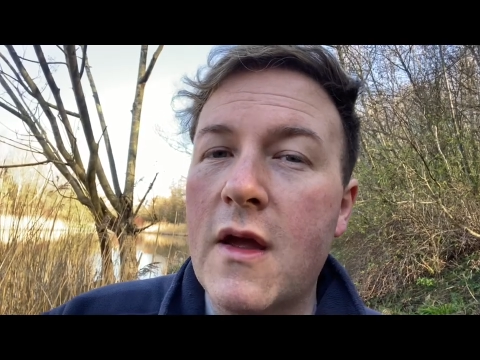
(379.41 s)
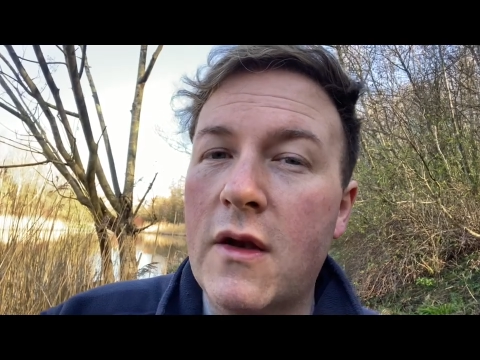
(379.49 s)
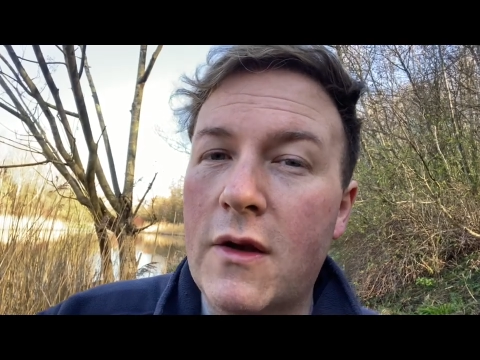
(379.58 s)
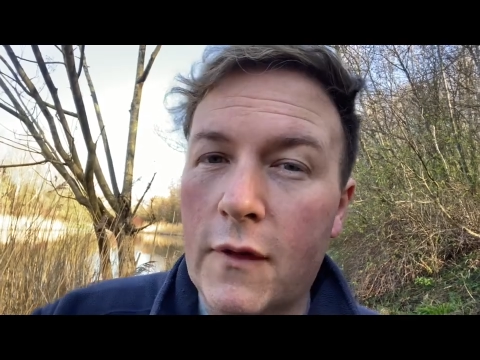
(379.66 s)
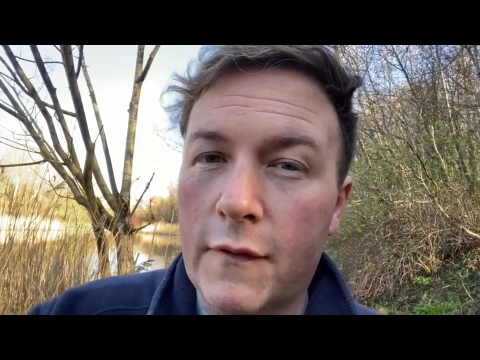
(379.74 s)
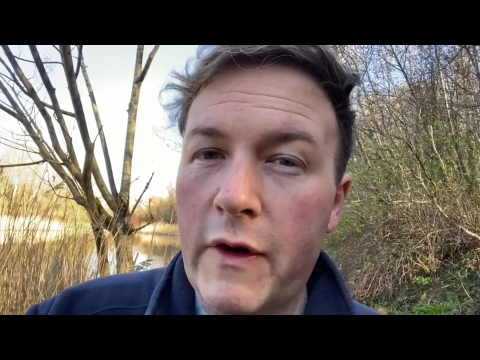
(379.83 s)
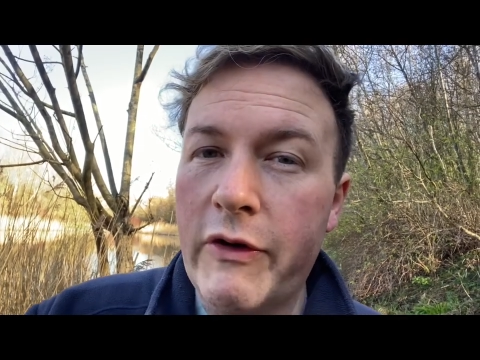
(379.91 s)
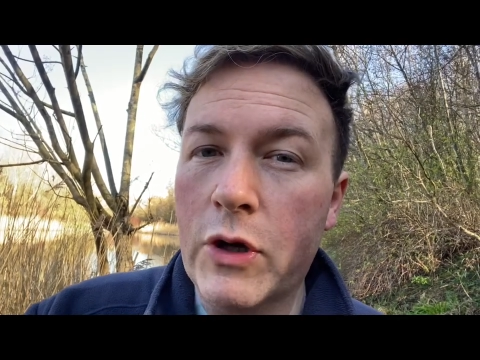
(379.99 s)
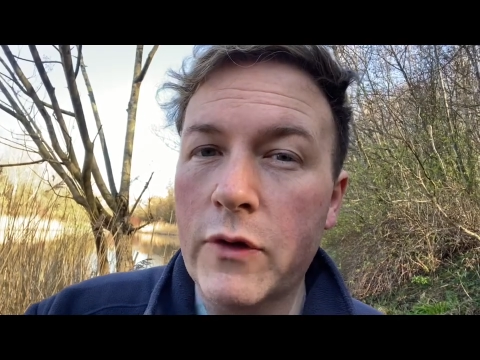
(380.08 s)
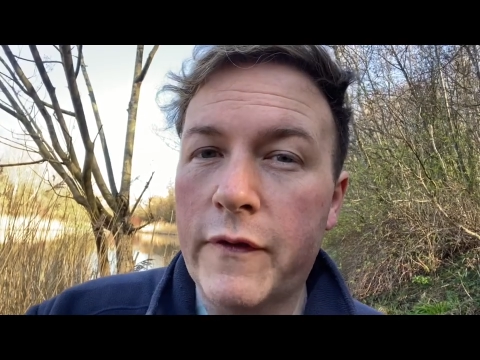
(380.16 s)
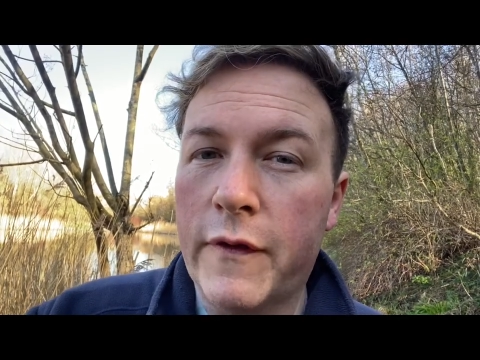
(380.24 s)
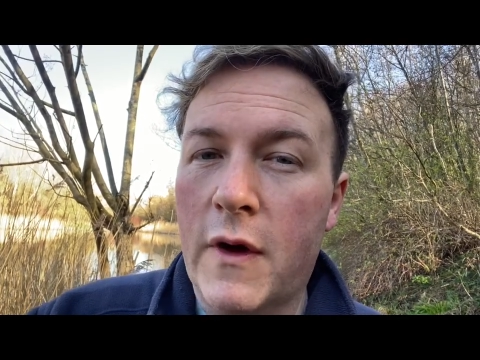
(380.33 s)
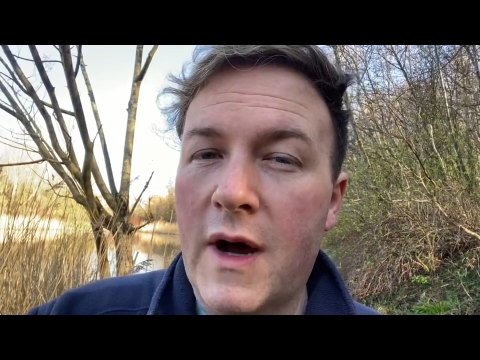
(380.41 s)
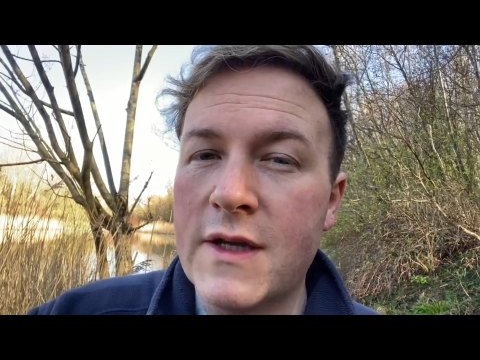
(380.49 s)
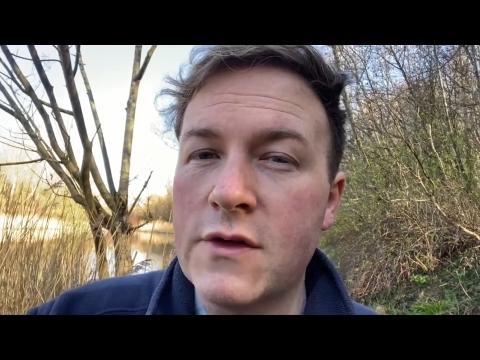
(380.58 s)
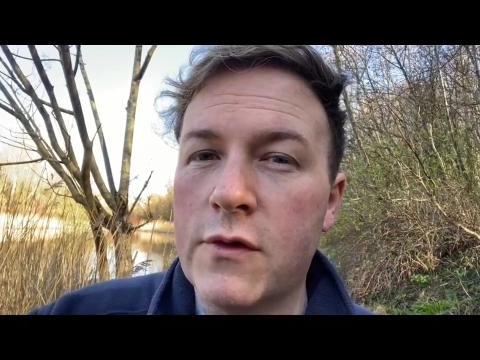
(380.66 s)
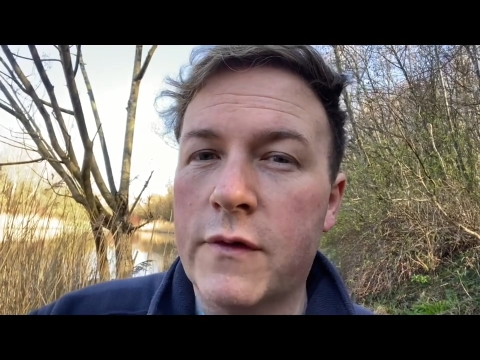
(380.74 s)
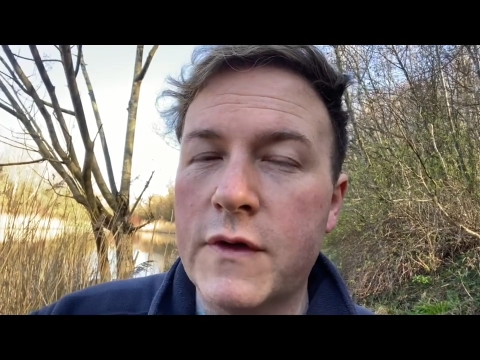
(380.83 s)
not very good for
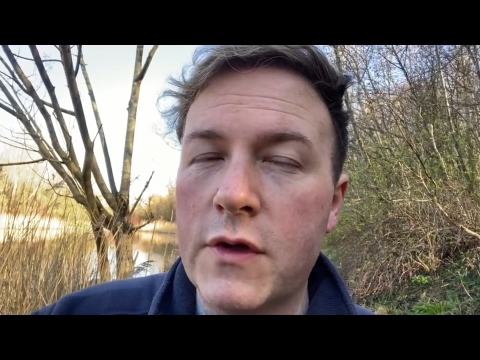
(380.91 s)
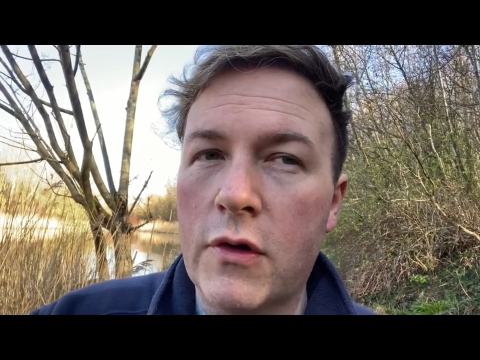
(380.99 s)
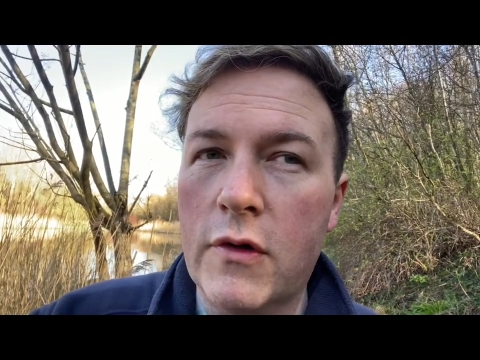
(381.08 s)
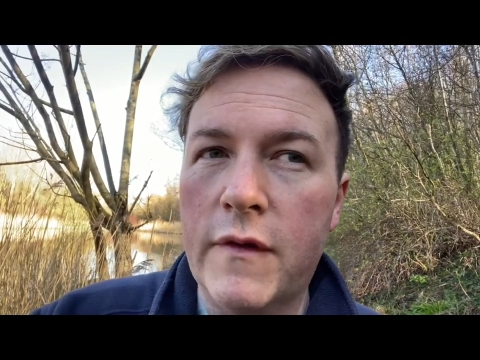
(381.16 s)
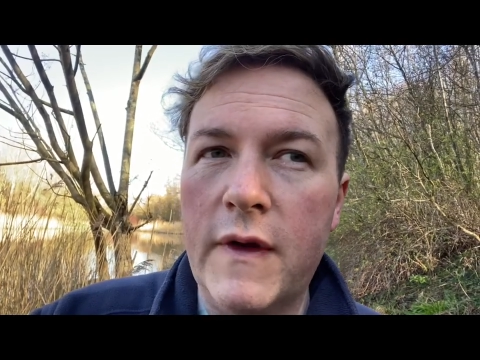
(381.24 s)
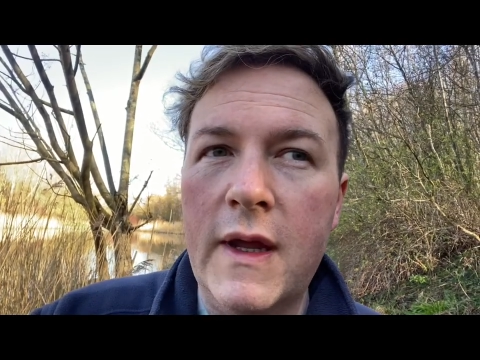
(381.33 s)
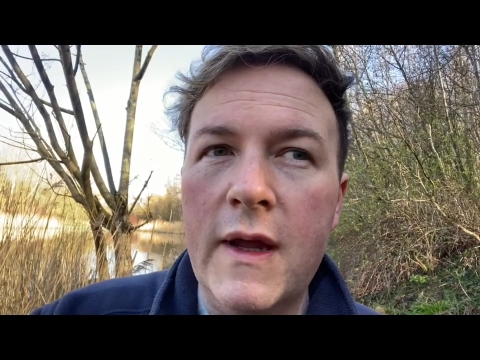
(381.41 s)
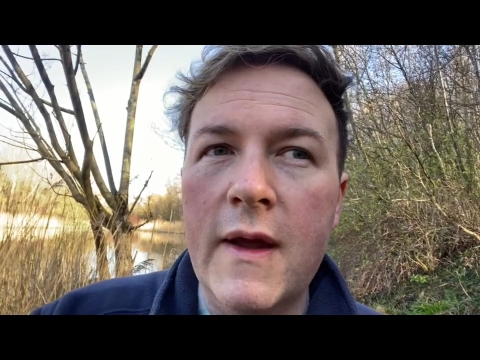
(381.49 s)
astrophotography.